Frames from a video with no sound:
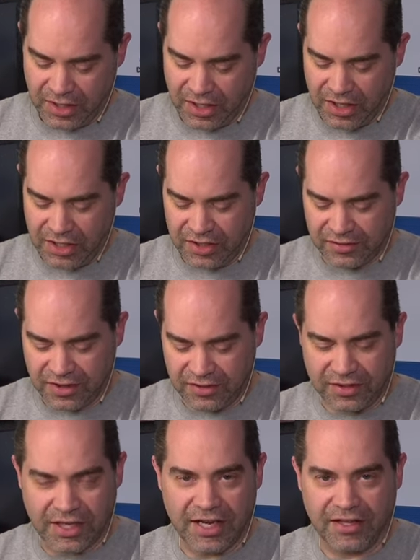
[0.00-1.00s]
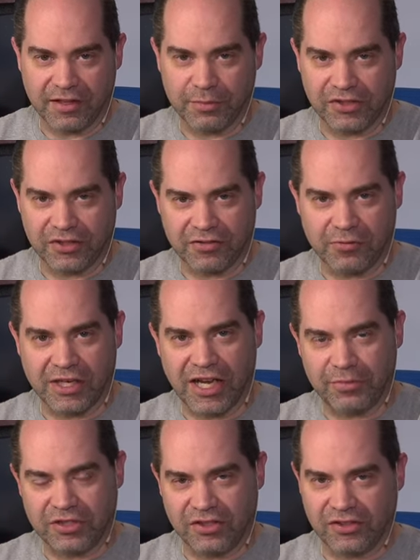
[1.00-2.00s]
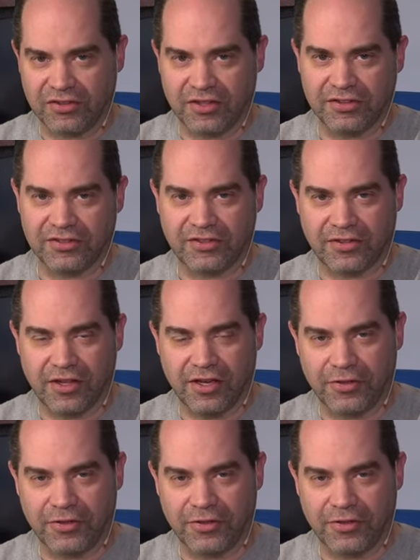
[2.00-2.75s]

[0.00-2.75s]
and he said, yeah, that basically what happened is it's uh,